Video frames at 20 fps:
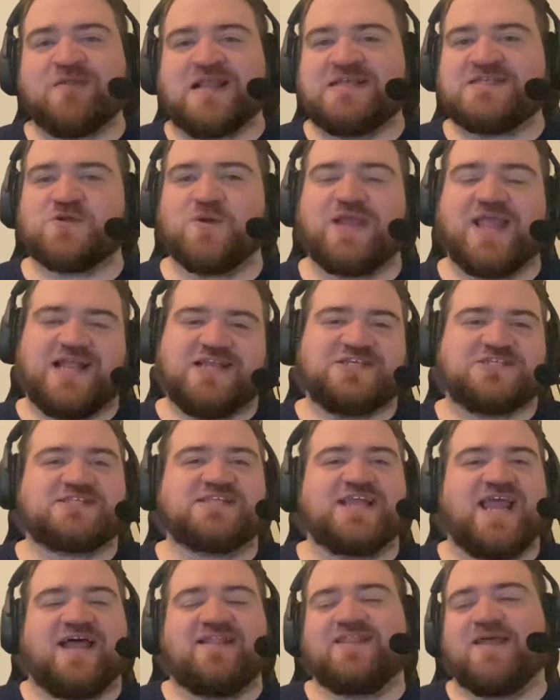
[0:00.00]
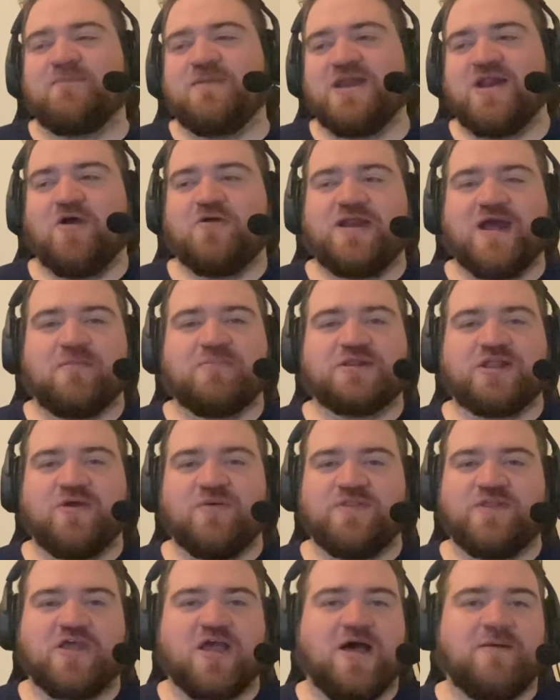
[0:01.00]
So again, just let me know down below
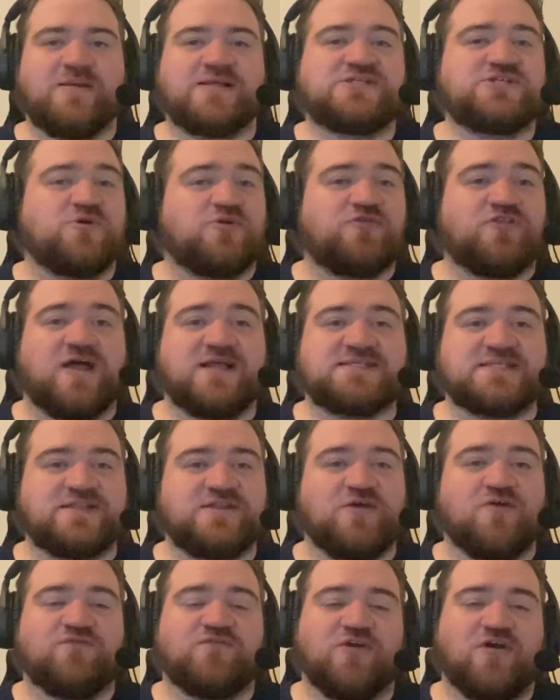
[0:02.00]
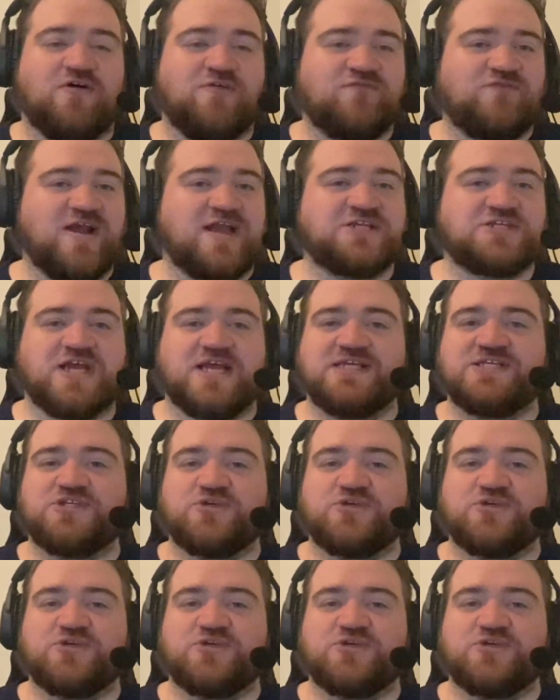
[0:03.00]
in the comments your thoughts on the overall franchise,